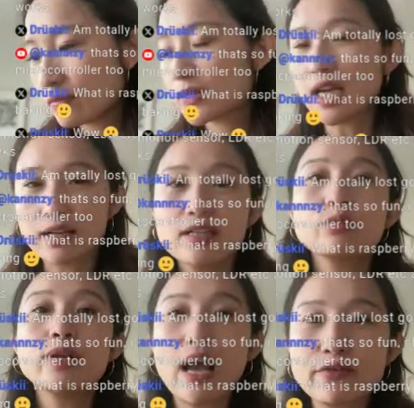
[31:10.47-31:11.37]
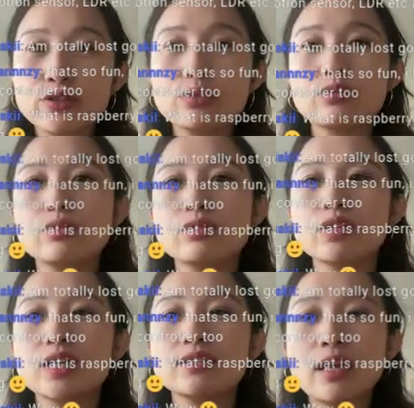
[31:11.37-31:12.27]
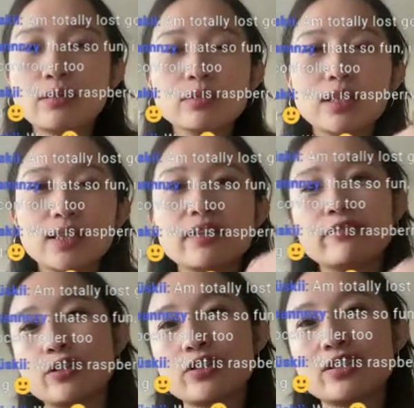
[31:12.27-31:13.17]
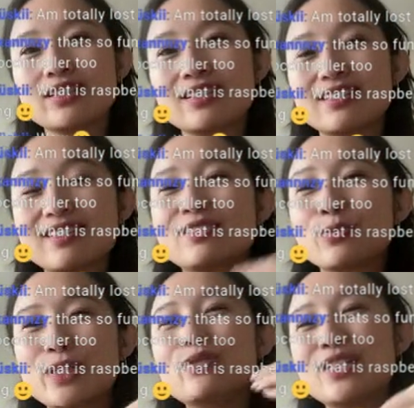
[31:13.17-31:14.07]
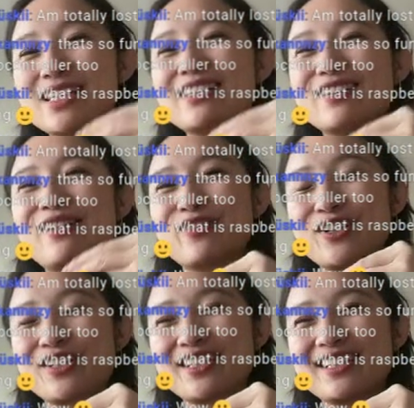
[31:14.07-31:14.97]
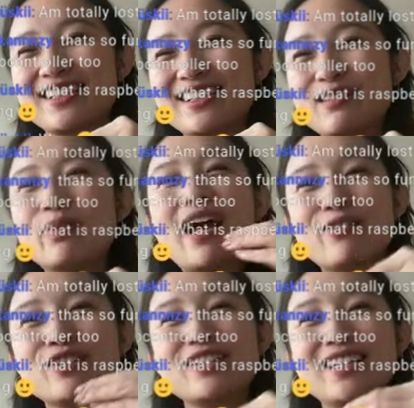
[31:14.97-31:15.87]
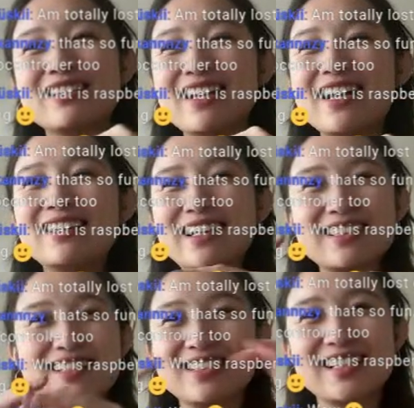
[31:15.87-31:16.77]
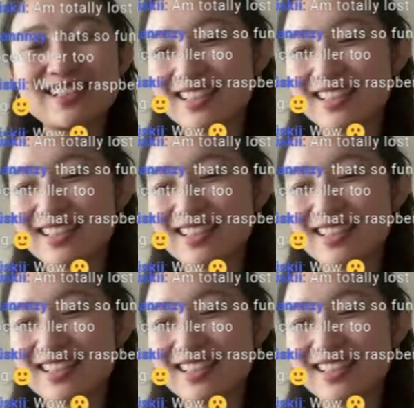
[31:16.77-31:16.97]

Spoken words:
Yeah, we have to download the thing first. So we do need the internet first. But after the internet, then this thing